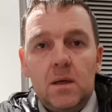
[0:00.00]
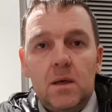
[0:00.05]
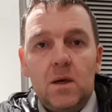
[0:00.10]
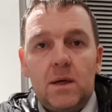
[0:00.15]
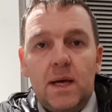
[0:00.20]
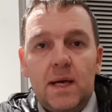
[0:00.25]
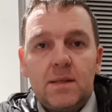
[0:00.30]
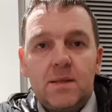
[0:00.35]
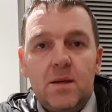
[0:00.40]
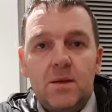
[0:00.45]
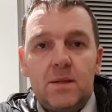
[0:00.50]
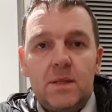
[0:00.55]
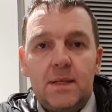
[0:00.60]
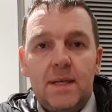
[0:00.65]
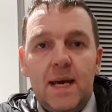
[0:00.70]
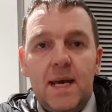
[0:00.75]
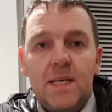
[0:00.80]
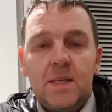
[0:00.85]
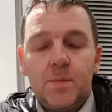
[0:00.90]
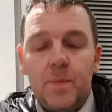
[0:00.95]
Okay, so
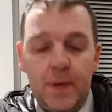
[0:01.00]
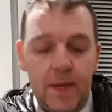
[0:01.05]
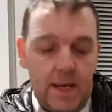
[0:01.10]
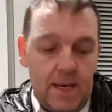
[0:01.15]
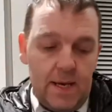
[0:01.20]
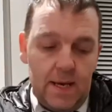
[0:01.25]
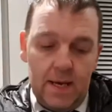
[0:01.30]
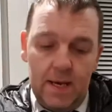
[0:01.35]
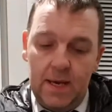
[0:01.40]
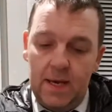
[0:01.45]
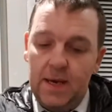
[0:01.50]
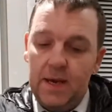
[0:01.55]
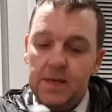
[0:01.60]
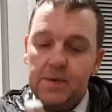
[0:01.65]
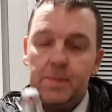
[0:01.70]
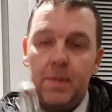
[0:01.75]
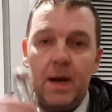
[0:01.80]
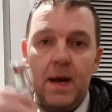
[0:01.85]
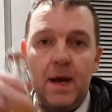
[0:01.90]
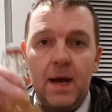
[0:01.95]
today's beer
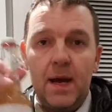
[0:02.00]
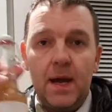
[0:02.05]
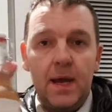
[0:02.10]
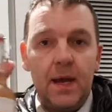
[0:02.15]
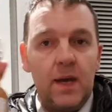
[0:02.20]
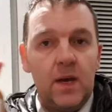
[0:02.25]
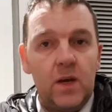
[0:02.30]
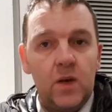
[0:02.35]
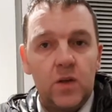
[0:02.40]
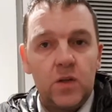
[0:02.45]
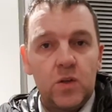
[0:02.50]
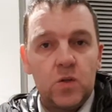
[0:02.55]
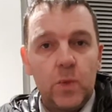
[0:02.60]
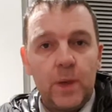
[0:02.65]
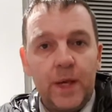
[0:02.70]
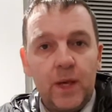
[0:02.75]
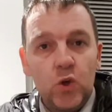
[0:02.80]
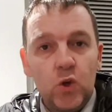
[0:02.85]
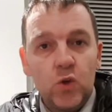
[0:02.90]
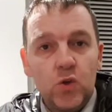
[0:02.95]
is my
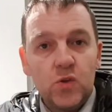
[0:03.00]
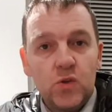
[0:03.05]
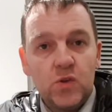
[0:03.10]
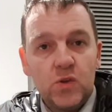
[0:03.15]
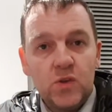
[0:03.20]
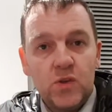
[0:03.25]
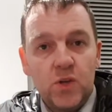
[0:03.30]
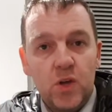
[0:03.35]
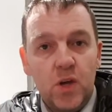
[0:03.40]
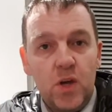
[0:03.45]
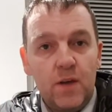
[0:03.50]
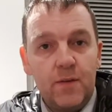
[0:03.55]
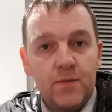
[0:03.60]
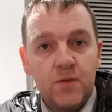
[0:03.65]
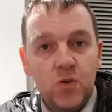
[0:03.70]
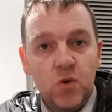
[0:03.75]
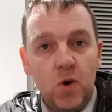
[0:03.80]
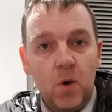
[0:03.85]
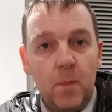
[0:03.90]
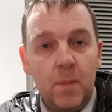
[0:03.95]
Twinkles
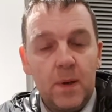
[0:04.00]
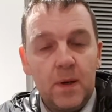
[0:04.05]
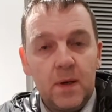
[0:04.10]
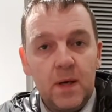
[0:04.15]
Surf's Up,